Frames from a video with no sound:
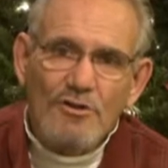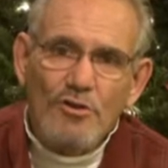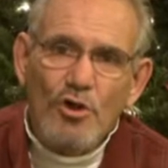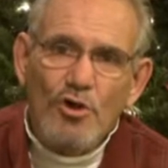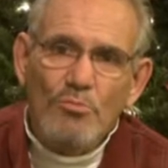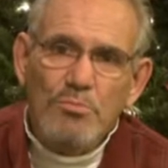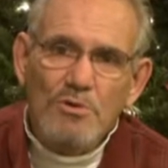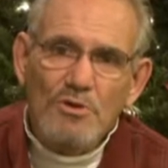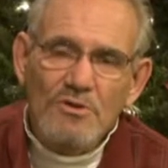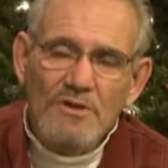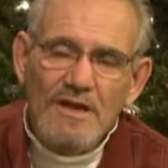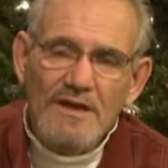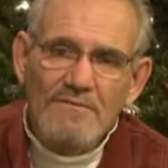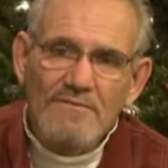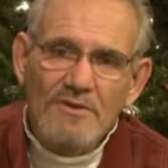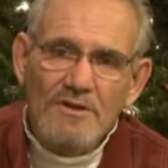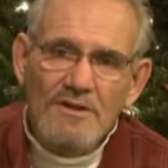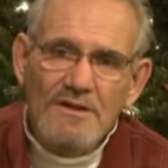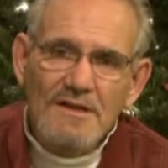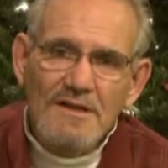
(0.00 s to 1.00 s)
a global
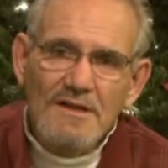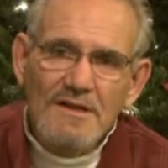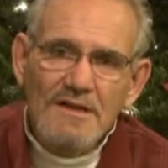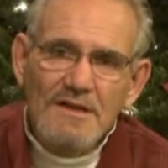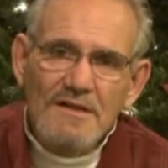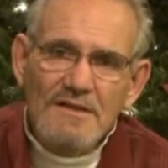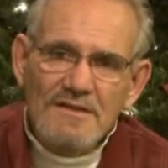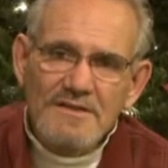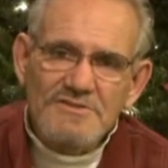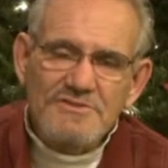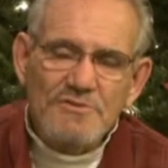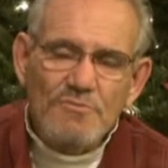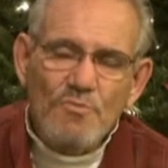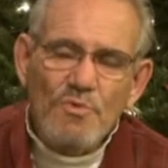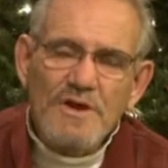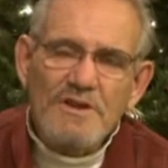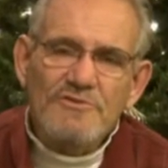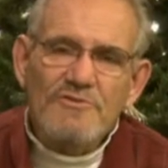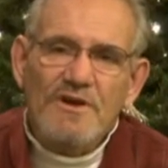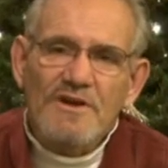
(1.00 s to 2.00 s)
level. Listen,
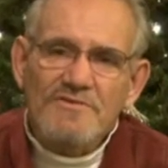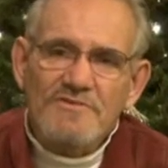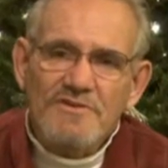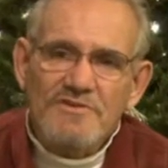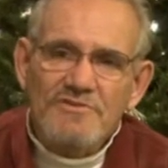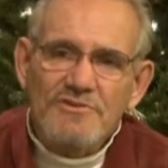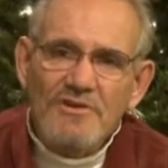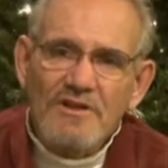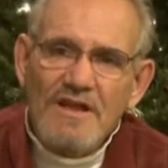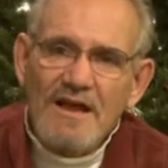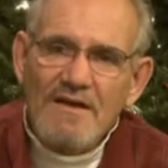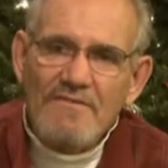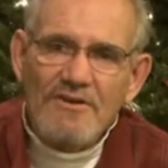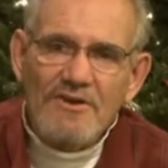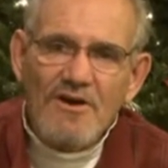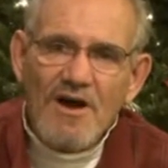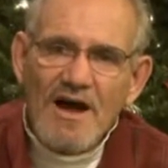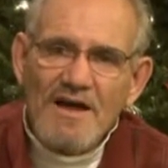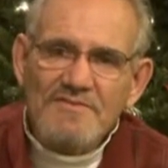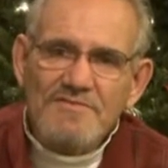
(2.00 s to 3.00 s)
we trust that you'll have
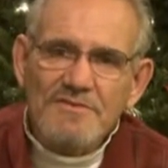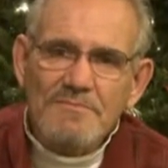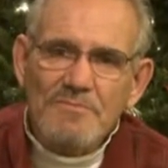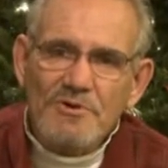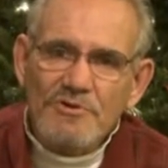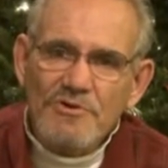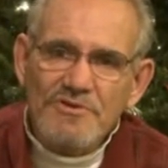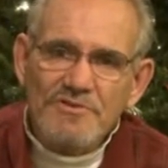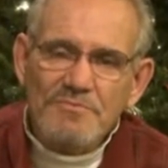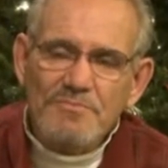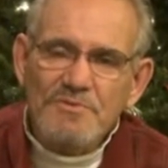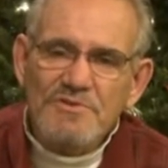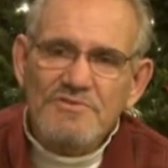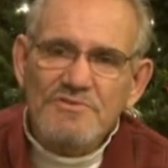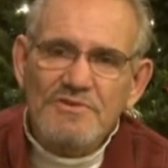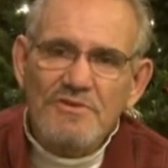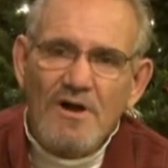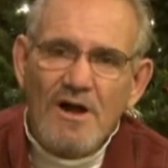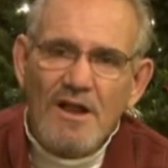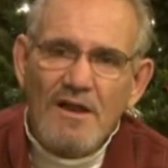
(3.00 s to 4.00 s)
an awesome
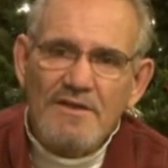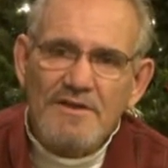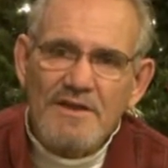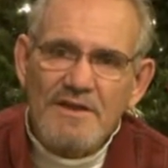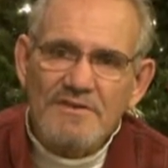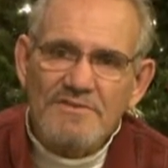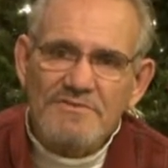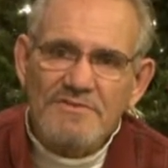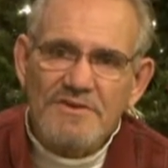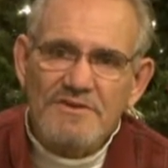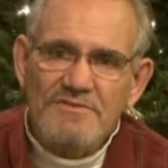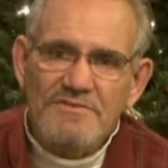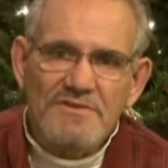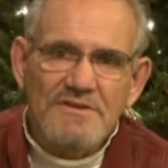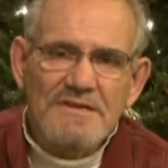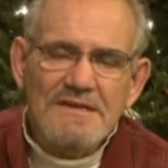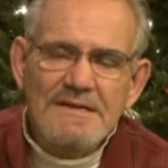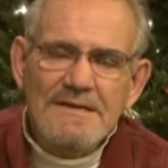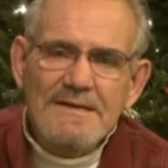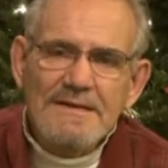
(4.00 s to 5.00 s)
Christmas and holiday
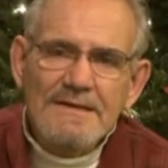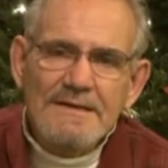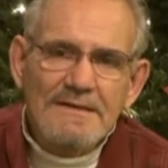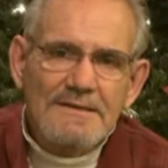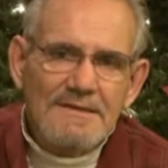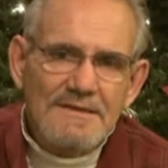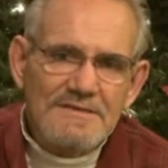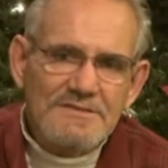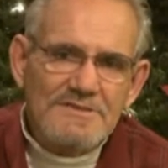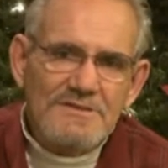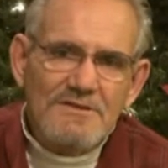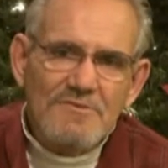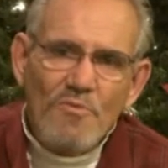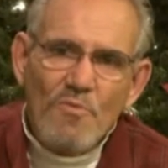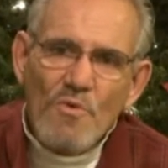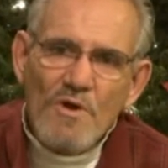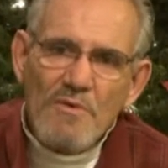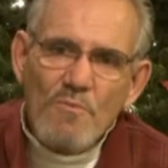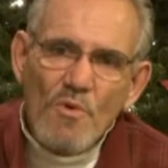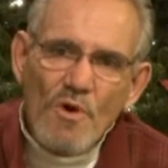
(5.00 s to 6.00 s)
season. Listen,
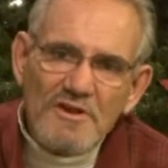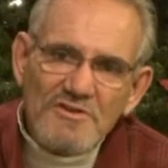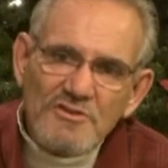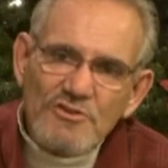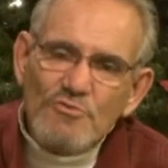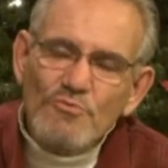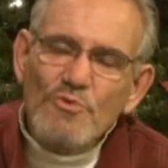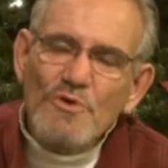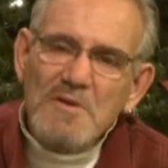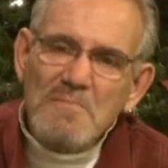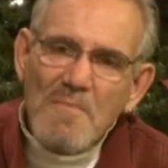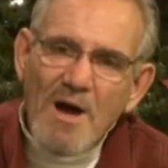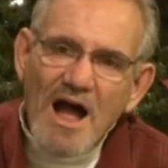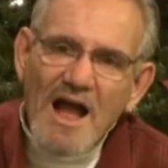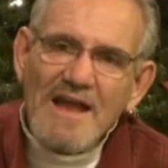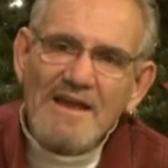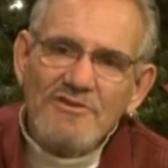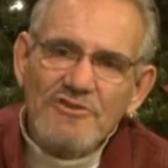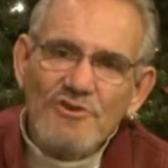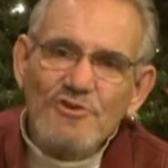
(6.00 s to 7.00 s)
we want to
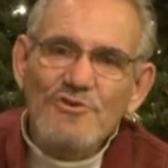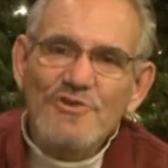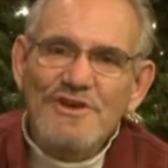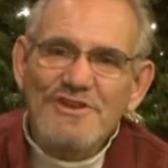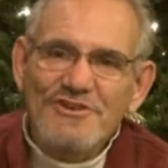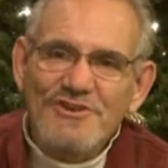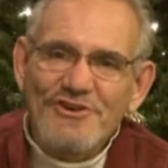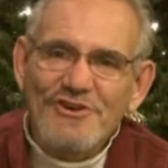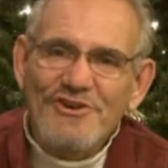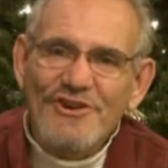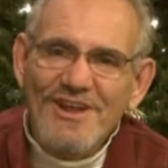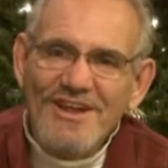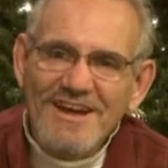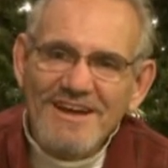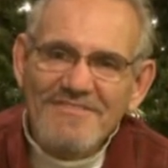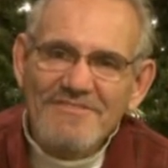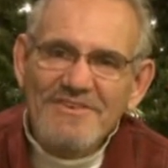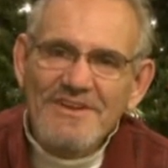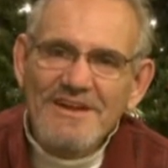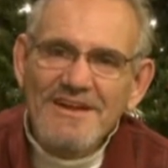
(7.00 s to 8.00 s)
remind you that you're
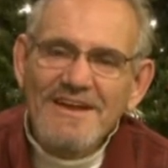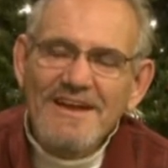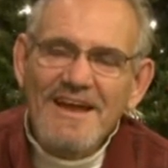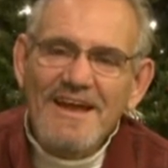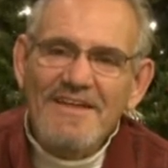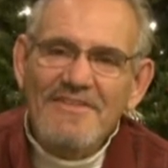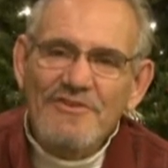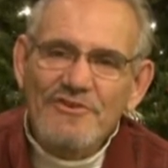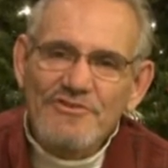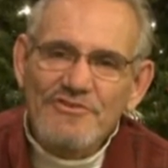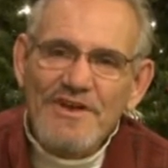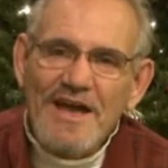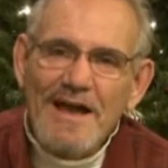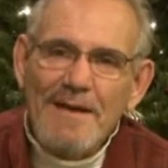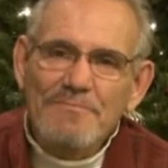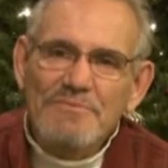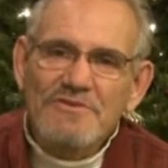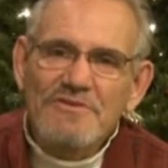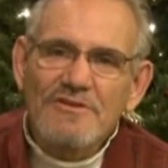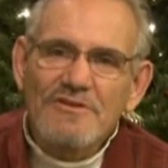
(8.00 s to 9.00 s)
loved and there's
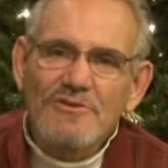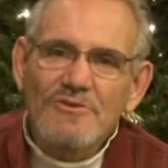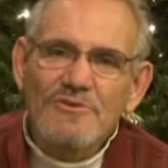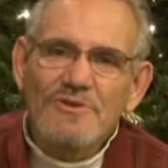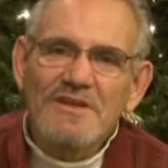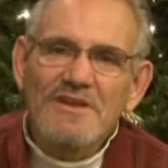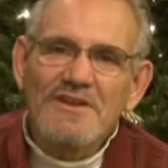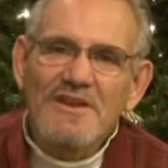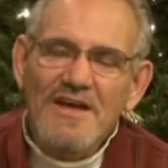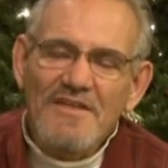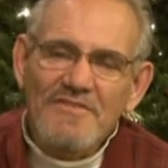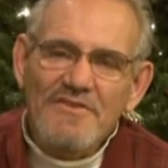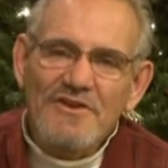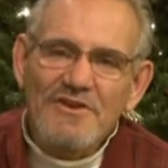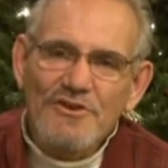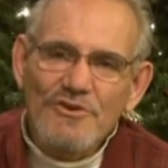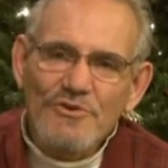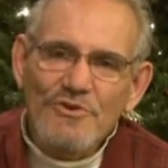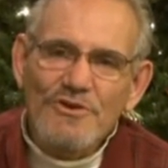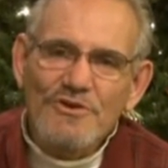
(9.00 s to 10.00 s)
absolutely
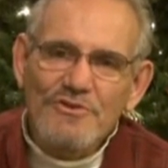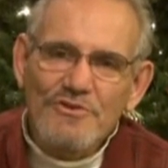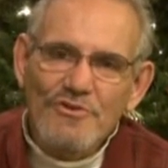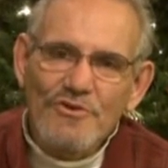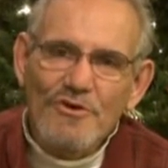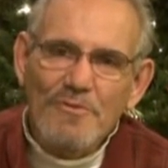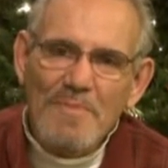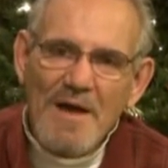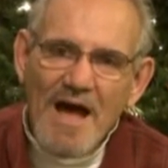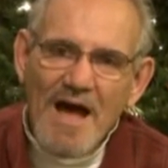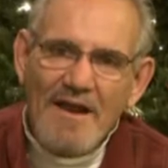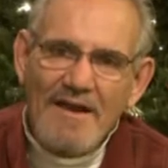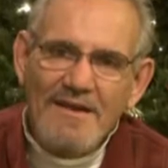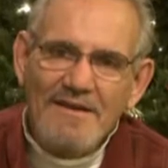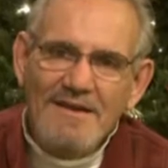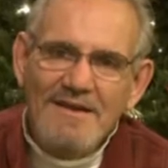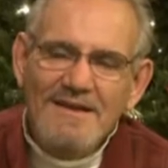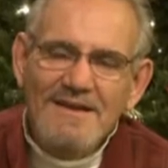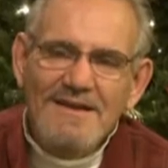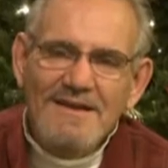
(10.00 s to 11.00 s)
nothing you can do about
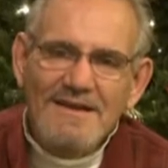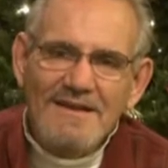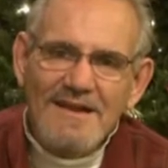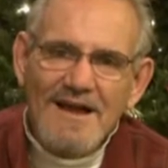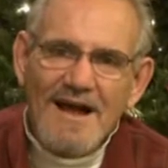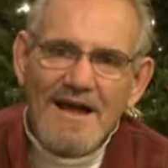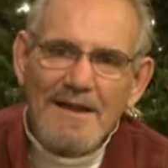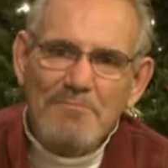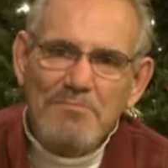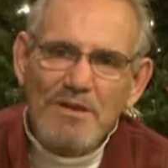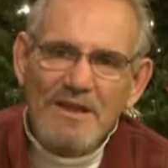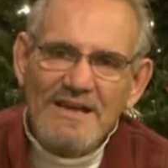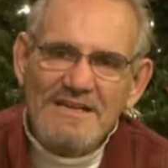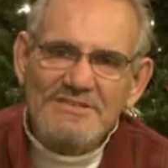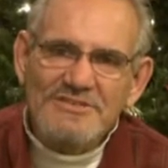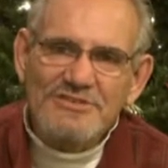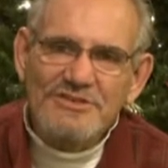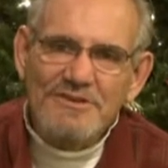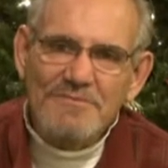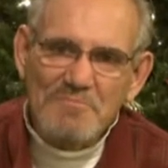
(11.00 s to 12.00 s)
it. God
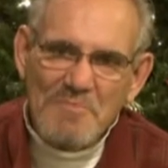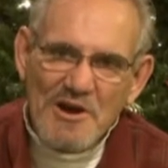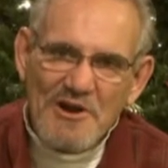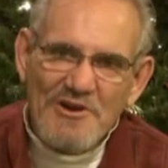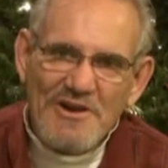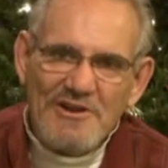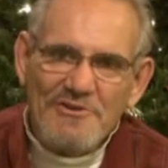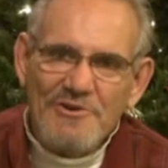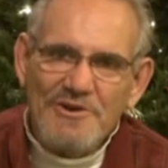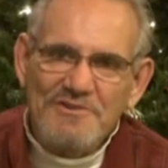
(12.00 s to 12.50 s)
bless you and Merry